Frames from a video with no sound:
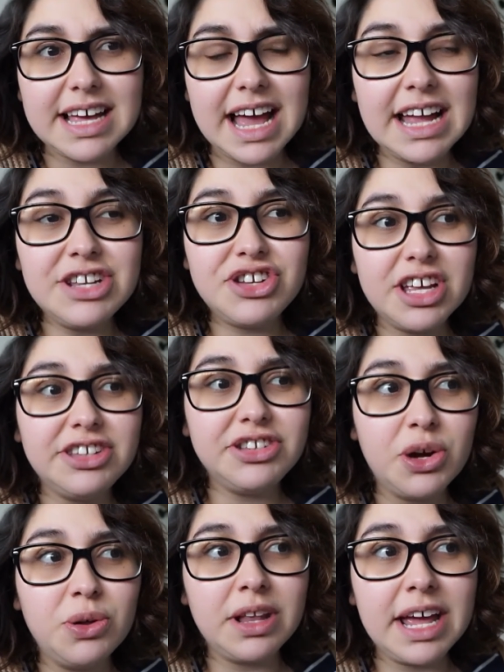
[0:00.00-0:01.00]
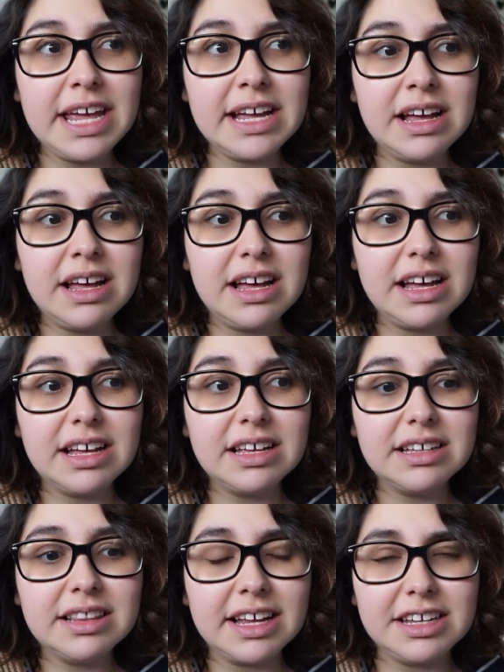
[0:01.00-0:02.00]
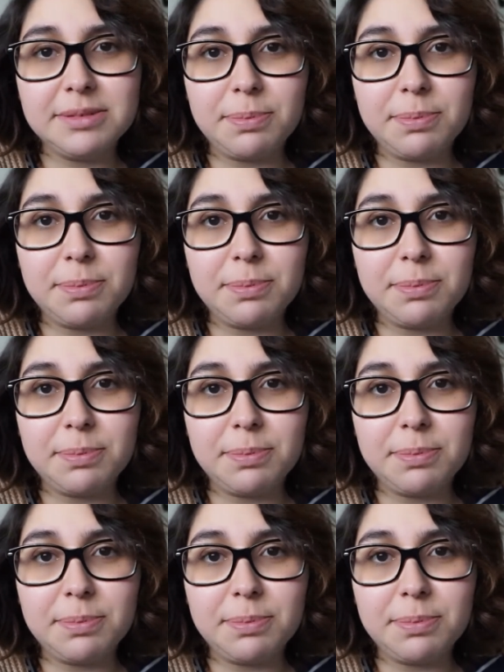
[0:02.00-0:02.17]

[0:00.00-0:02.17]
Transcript: I just don't like uh like